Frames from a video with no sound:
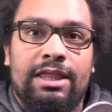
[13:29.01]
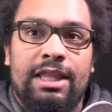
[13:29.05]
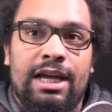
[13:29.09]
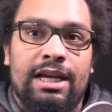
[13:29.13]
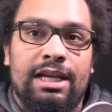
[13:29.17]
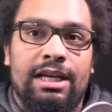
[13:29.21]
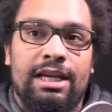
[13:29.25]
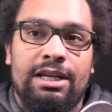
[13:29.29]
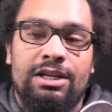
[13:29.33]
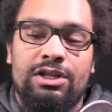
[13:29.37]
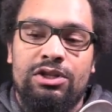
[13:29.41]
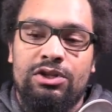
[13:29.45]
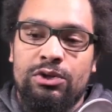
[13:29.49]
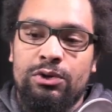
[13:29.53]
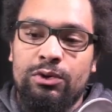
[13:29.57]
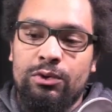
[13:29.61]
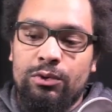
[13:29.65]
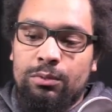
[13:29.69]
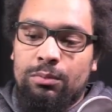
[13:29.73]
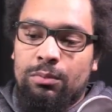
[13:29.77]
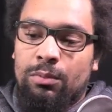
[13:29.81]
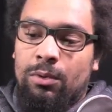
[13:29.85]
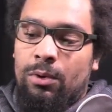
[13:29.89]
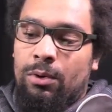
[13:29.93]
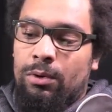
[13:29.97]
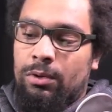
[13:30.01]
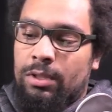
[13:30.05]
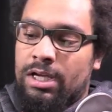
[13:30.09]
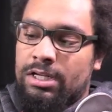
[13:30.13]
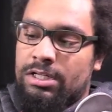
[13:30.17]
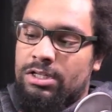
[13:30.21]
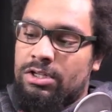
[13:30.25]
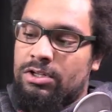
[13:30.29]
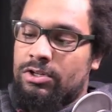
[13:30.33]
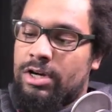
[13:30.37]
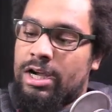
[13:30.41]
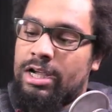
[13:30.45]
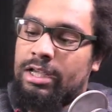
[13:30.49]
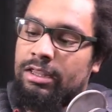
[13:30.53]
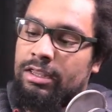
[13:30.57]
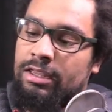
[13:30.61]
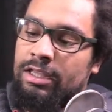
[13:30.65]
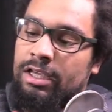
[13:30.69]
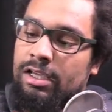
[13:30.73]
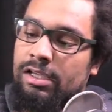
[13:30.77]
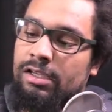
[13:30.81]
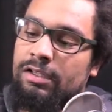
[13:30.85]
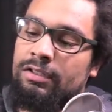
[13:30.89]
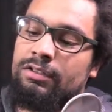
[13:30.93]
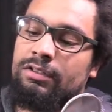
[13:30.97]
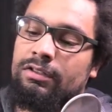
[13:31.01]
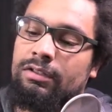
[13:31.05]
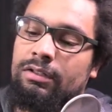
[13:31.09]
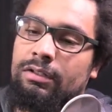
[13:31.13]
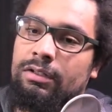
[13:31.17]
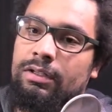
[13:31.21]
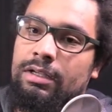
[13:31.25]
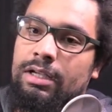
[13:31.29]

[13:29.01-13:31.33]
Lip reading: they can do more Legend Dragon things.